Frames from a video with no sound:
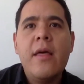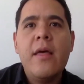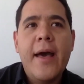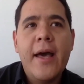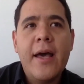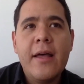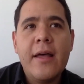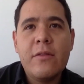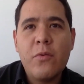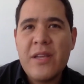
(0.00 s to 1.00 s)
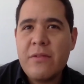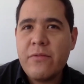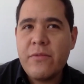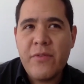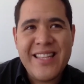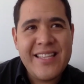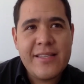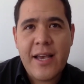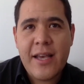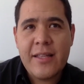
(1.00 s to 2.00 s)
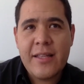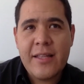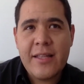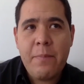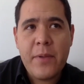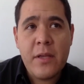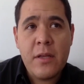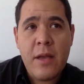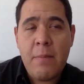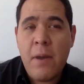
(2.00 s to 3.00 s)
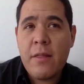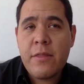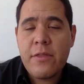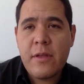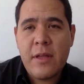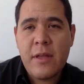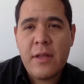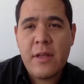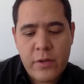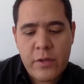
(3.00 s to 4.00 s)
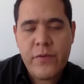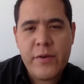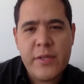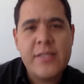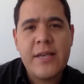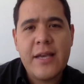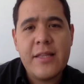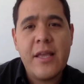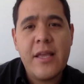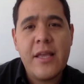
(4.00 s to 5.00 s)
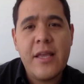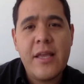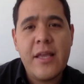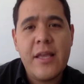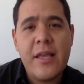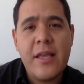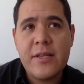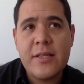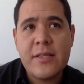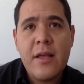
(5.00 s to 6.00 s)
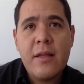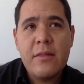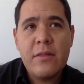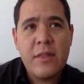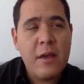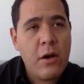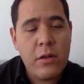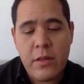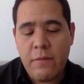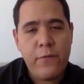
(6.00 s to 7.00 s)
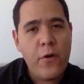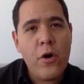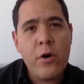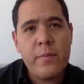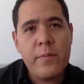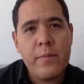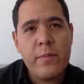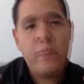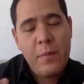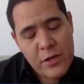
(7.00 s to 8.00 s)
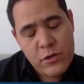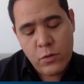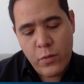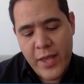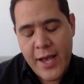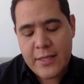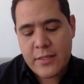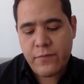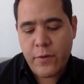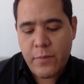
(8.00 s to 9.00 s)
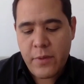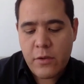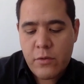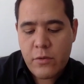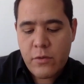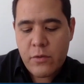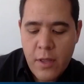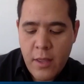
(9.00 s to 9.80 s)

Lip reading: And we redesigned the app in a month, and we redesigned the evaluation process, the form, the information we ask from the user.